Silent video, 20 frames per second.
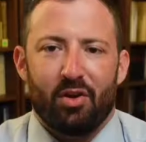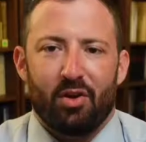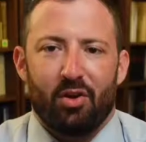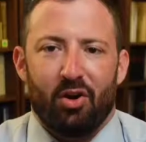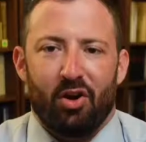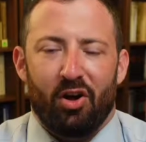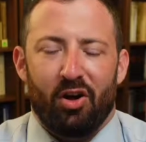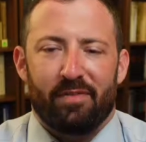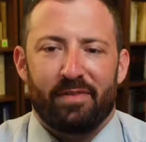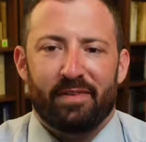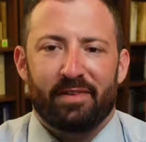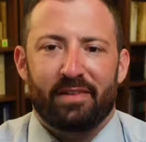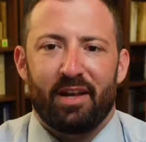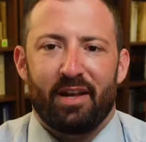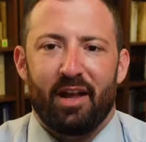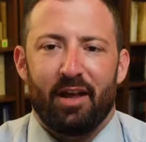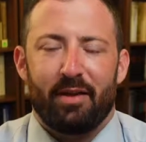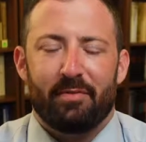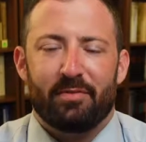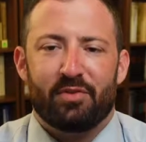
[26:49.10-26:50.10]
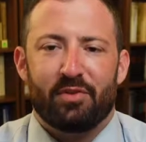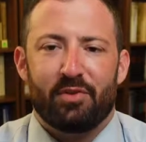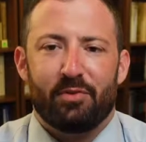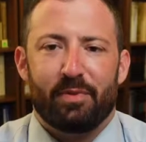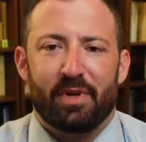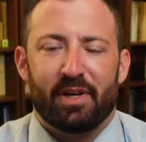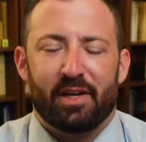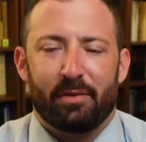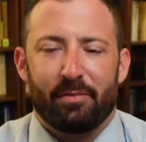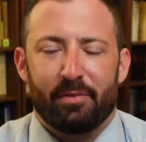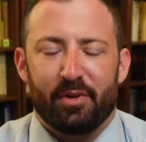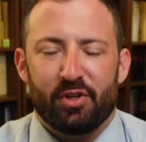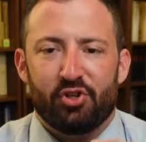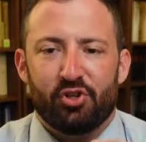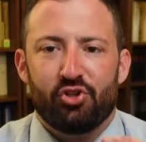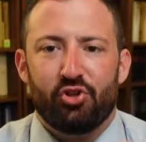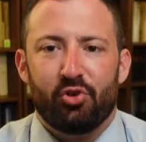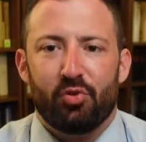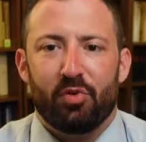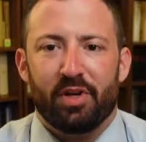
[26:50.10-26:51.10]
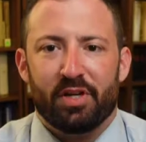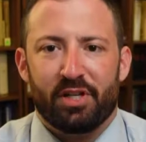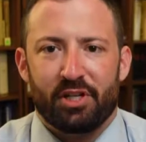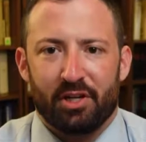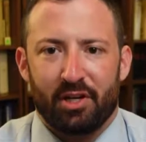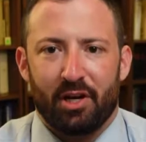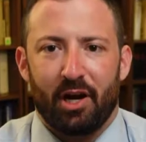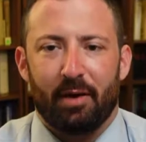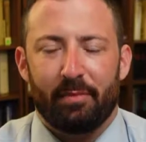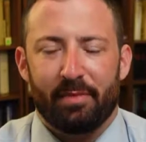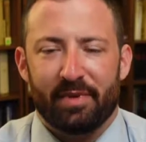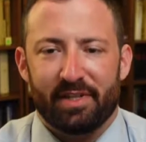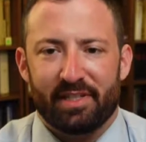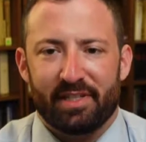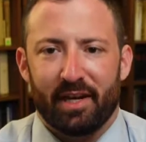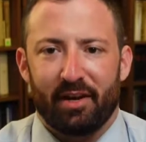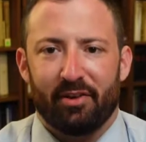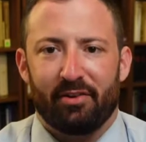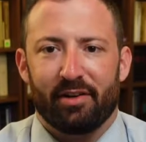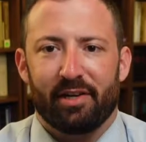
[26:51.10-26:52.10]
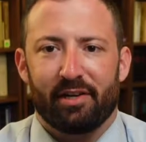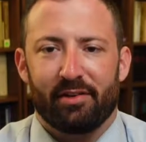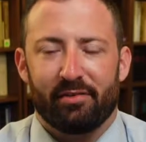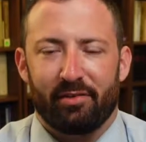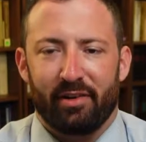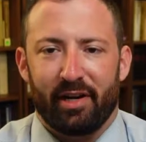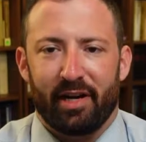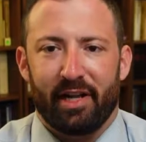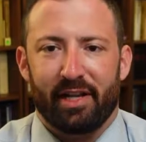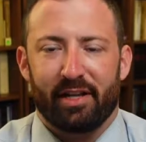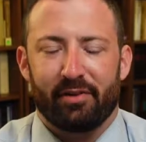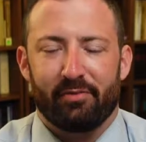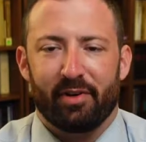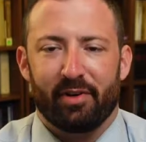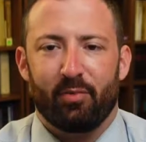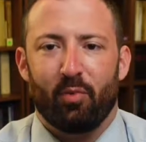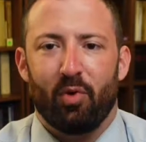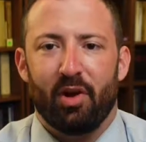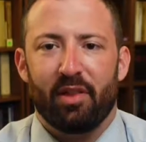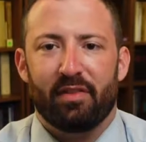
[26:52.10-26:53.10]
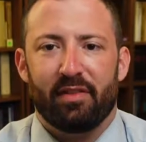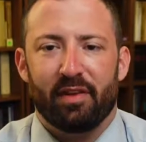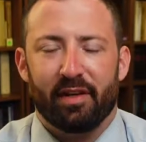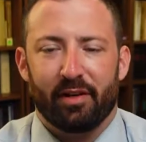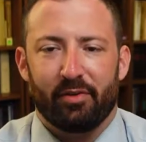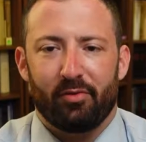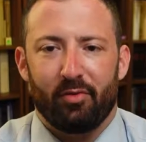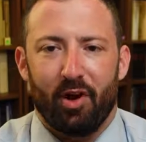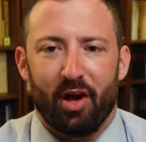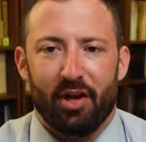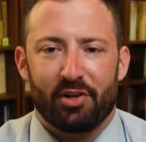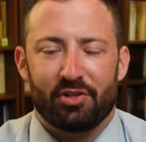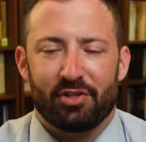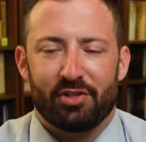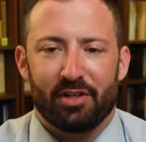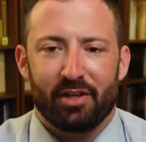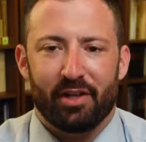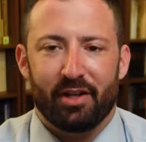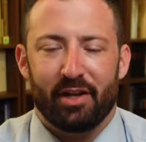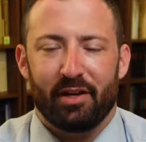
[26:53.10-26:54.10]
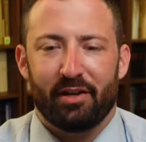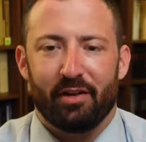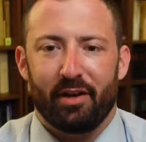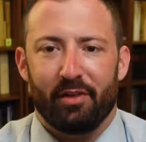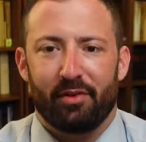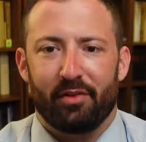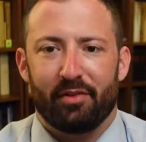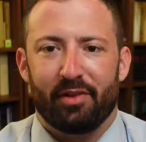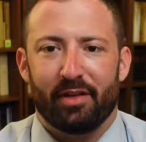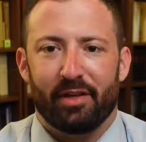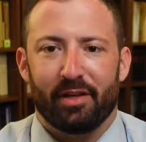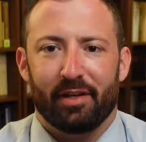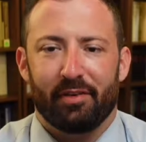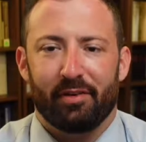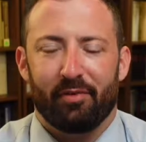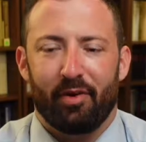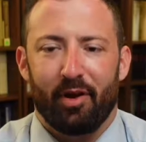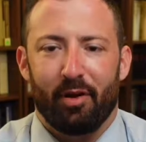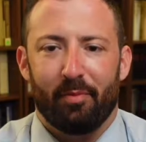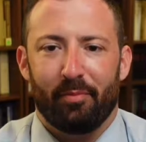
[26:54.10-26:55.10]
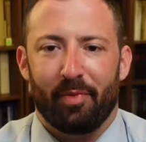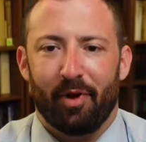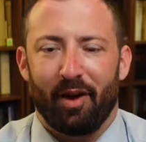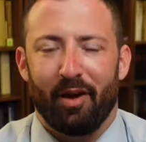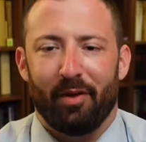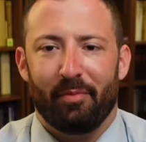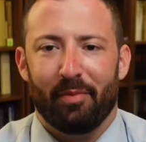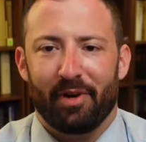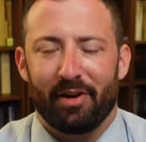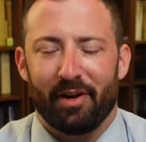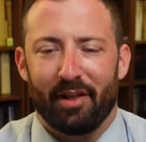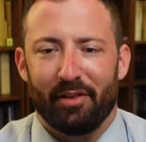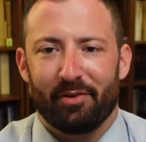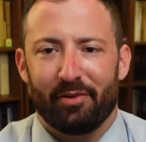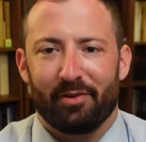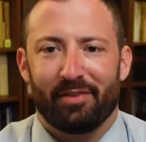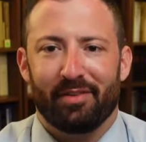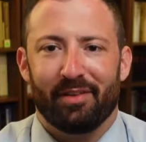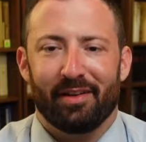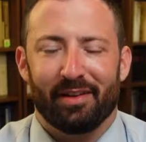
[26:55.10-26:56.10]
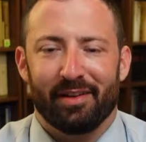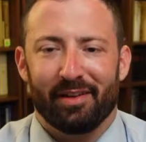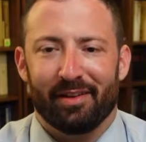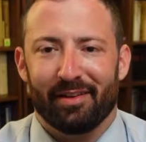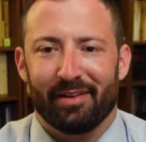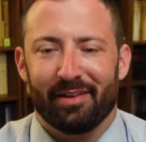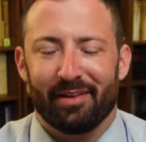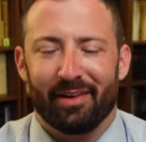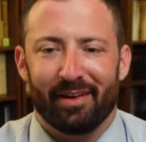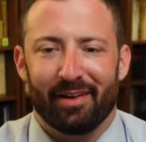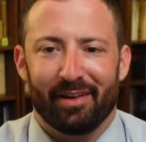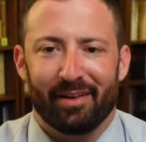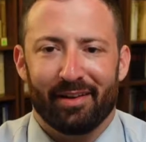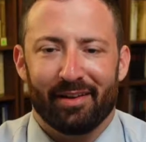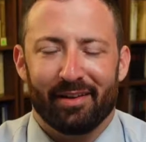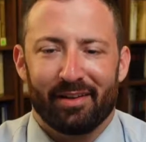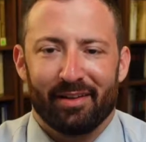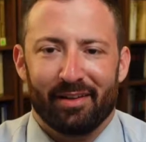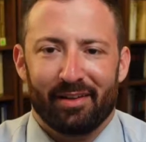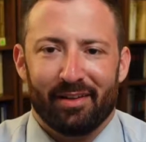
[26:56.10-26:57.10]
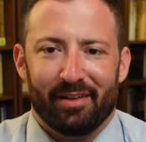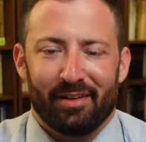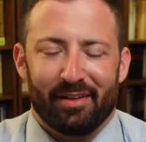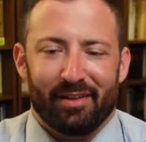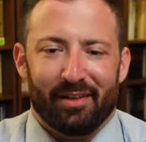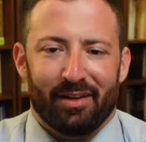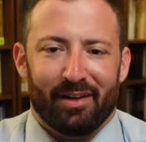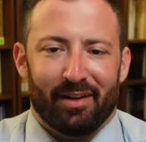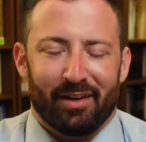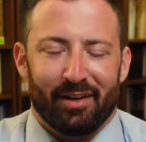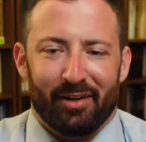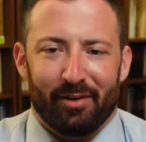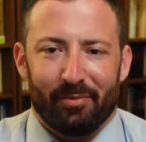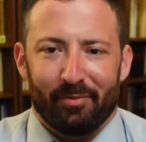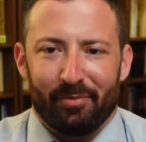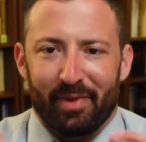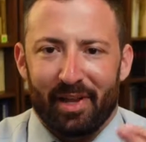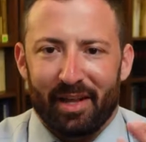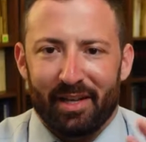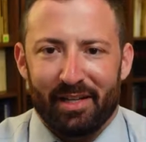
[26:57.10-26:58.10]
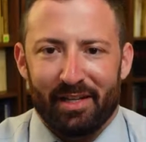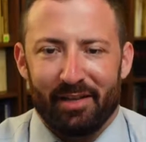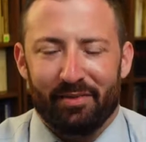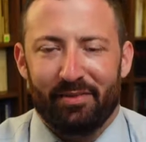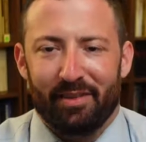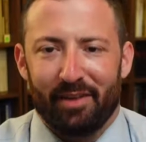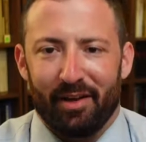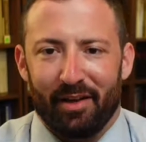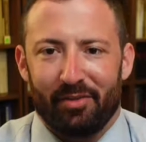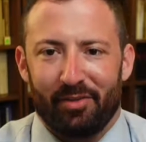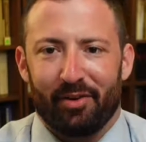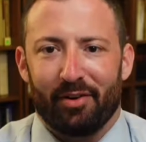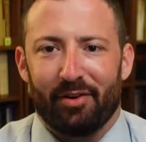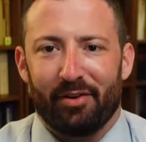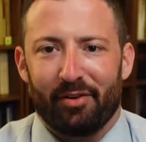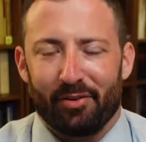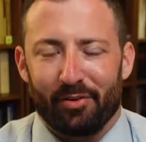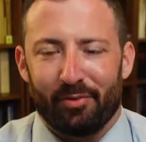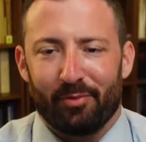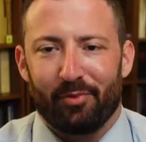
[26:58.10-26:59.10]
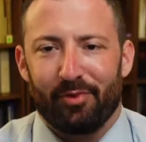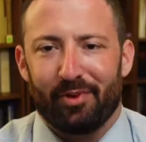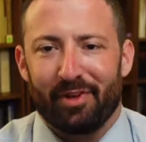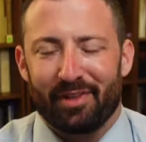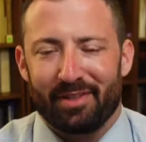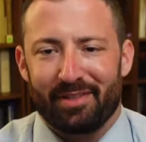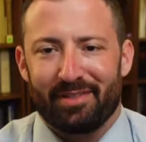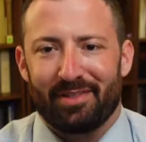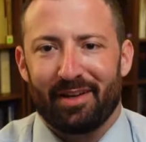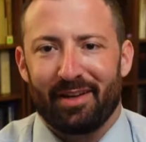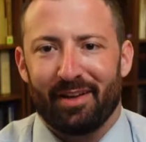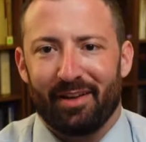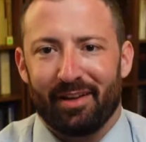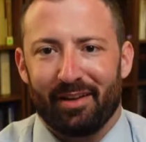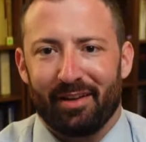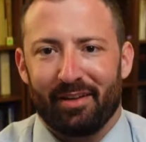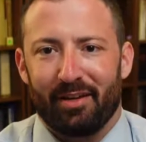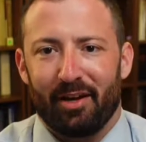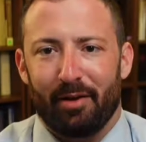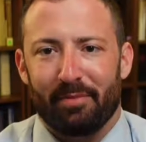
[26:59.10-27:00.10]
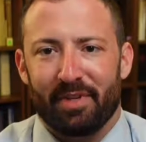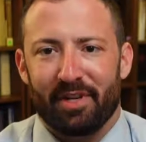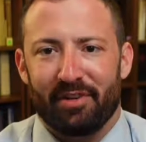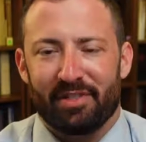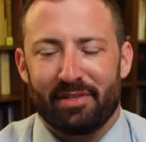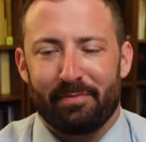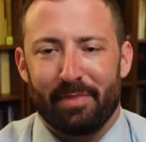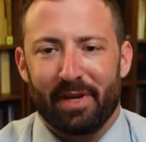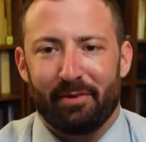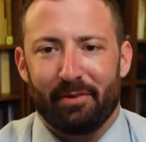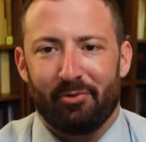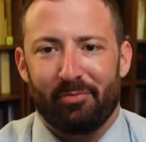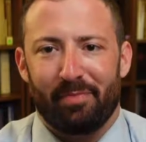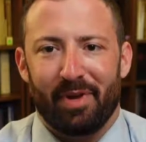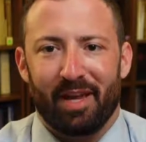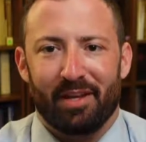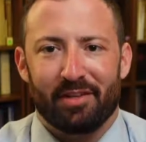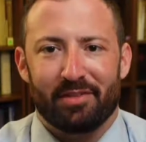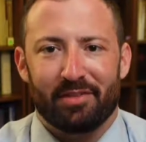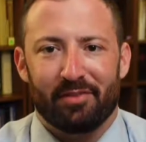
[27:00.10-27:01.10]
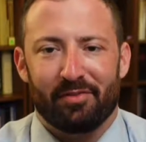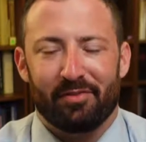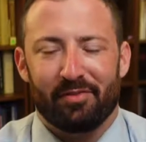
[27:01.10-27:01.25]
Oftentimes, when you pick up a Jewish commentary, right, I can read one thing in Rashi and another thing in Rambam and another thing in any of the other numerous commentaries that make up a page of